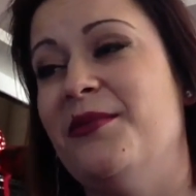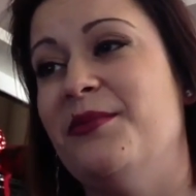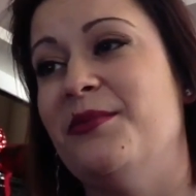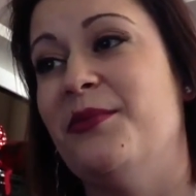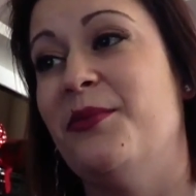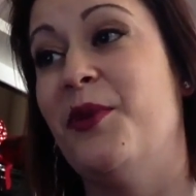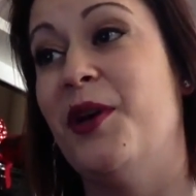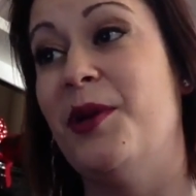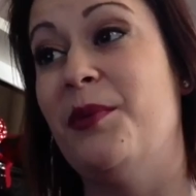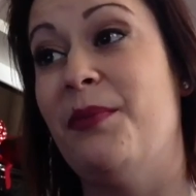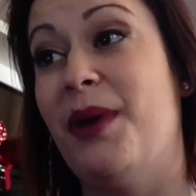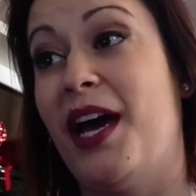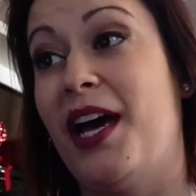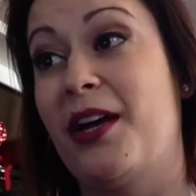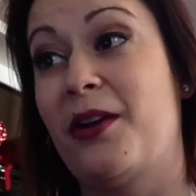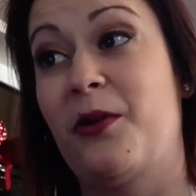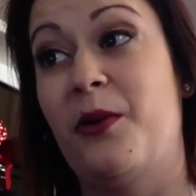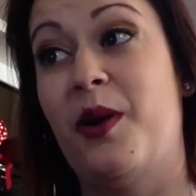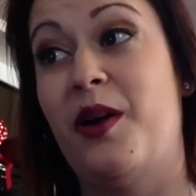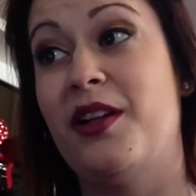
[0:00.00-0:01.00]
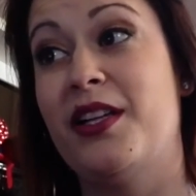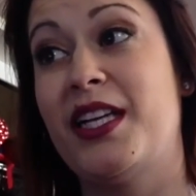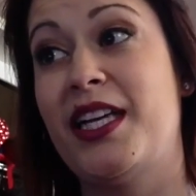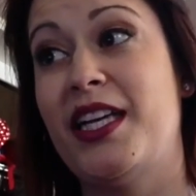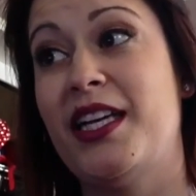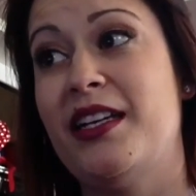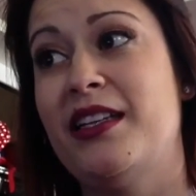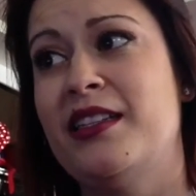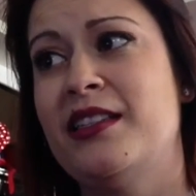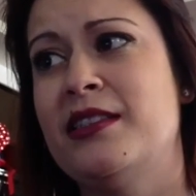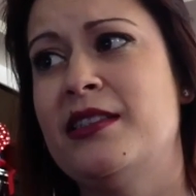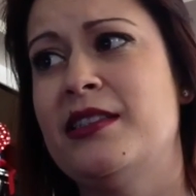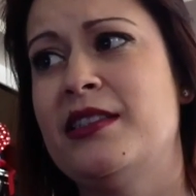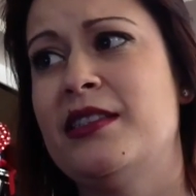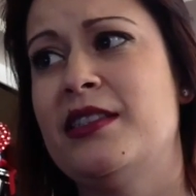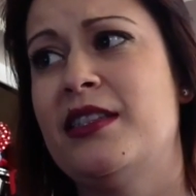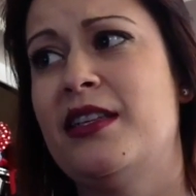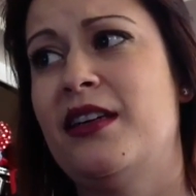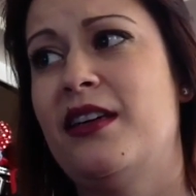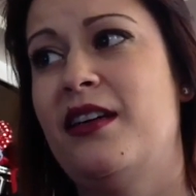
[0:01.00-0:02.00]
One bad quality.
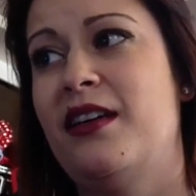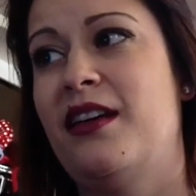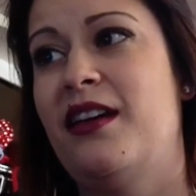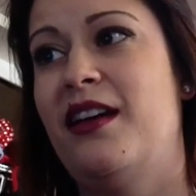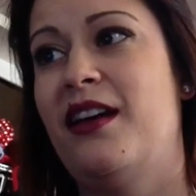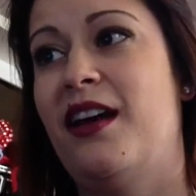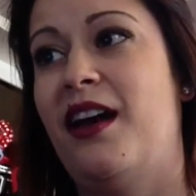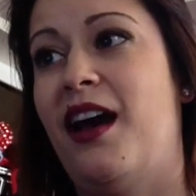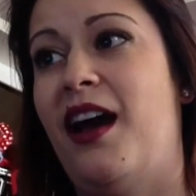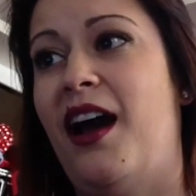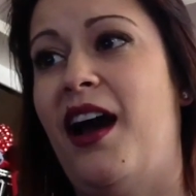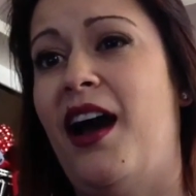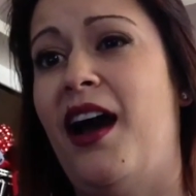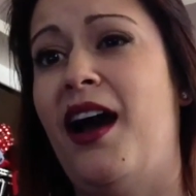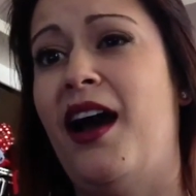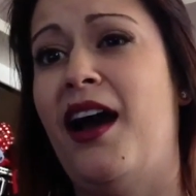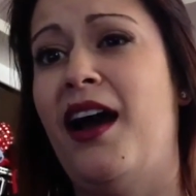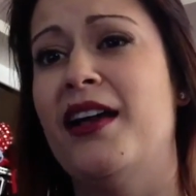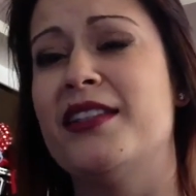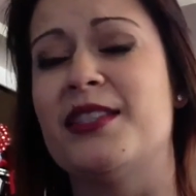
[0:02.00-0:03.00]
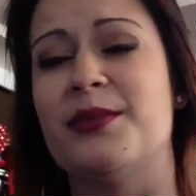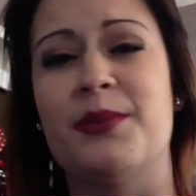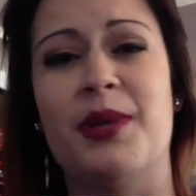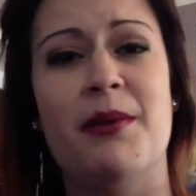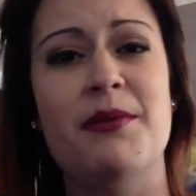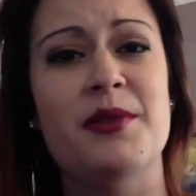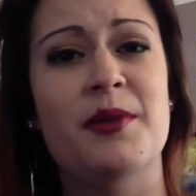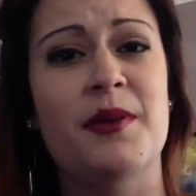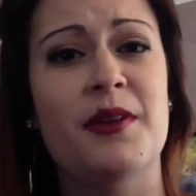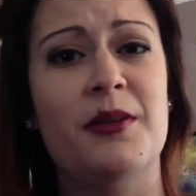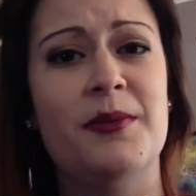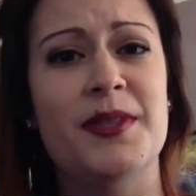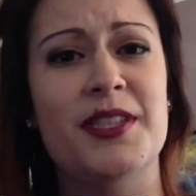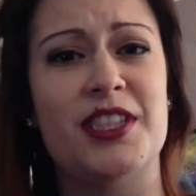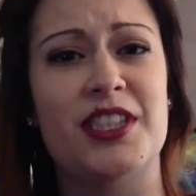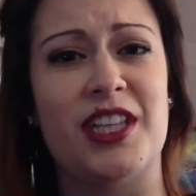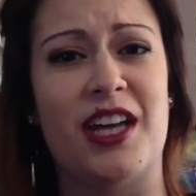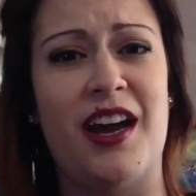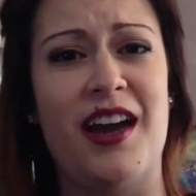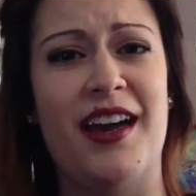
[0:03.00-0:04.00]
Sometimes I'm a little bit
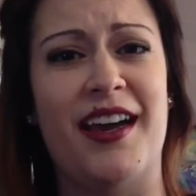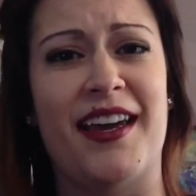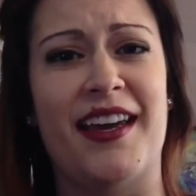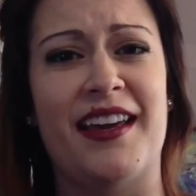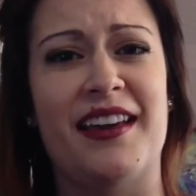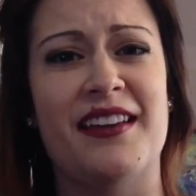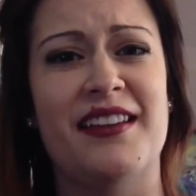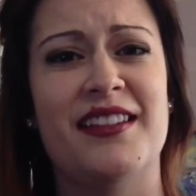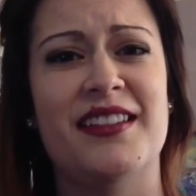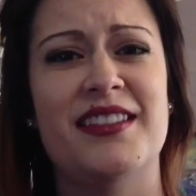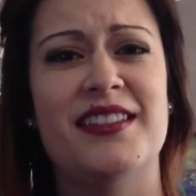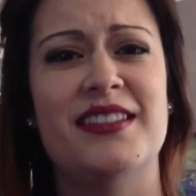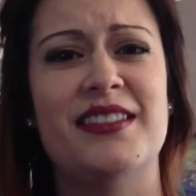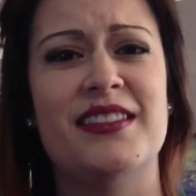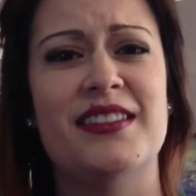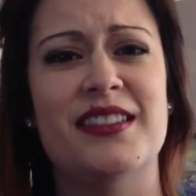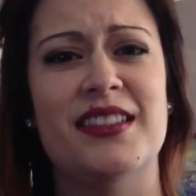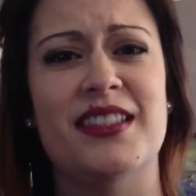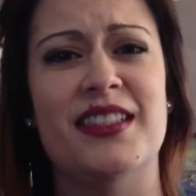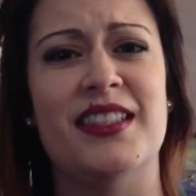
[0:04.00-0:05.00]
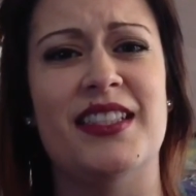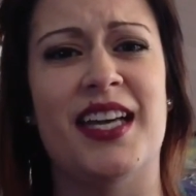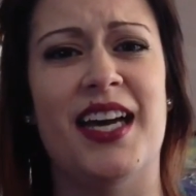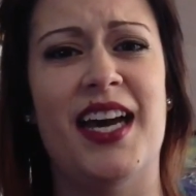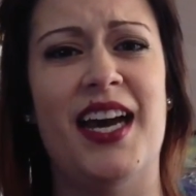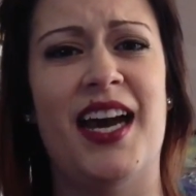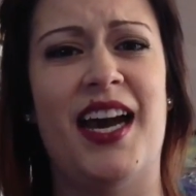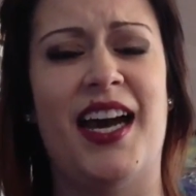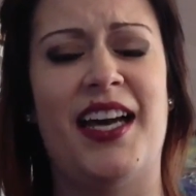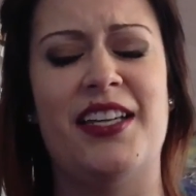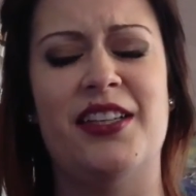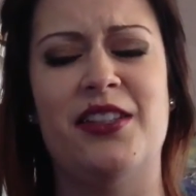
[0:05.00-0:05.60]
shy. Yeah,